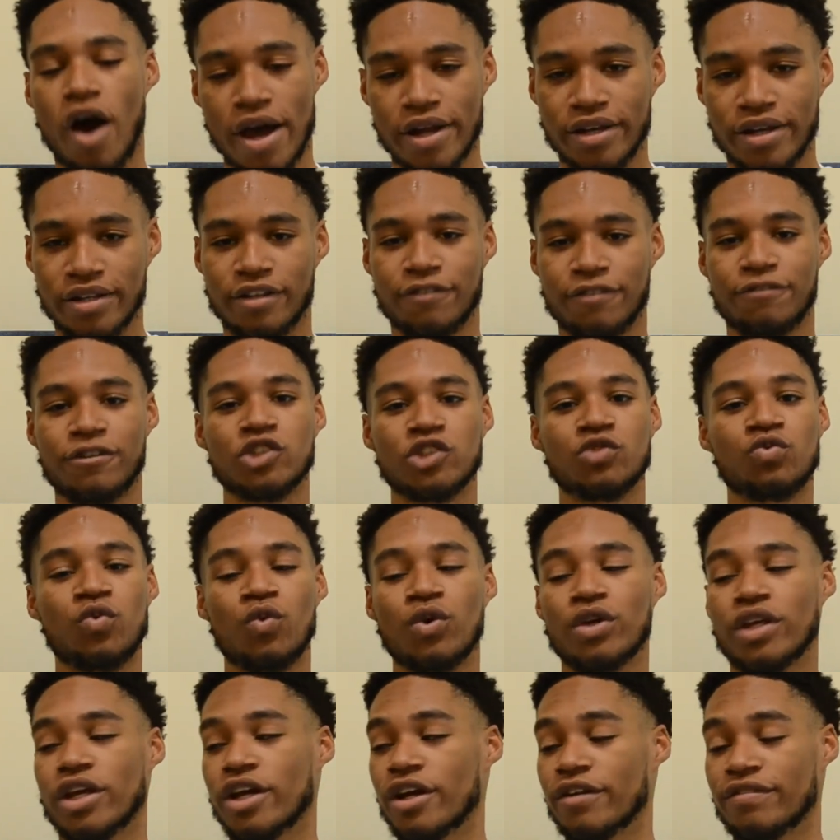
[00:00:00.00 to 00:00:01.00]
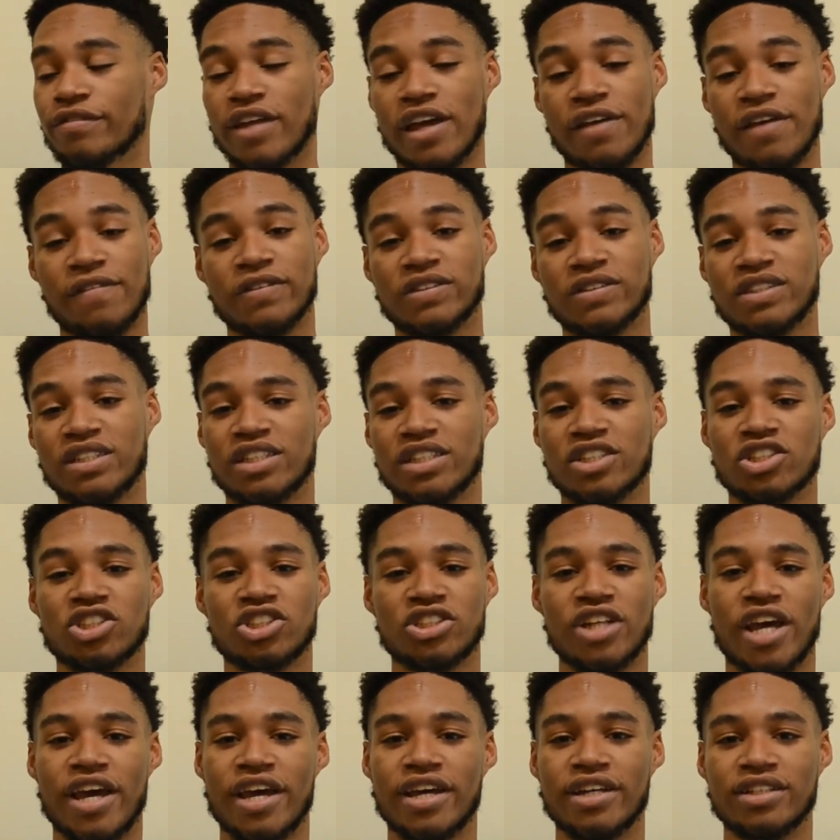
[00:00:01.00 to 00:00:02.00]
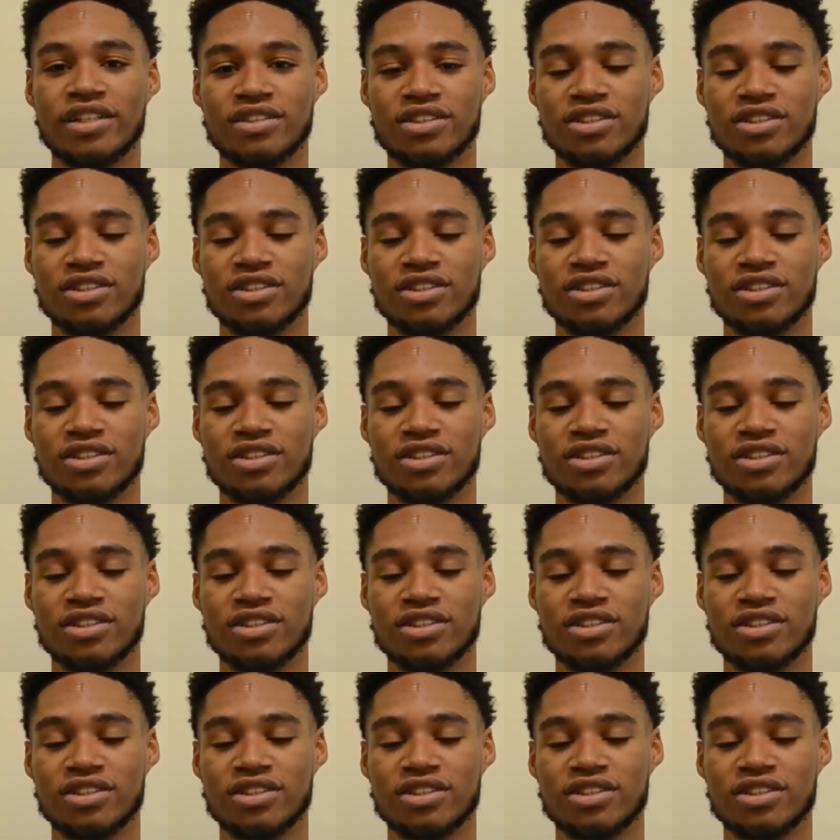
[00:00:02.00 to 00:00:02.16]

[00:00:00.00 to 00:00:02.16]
the first full year of the 8 for 10 exchange,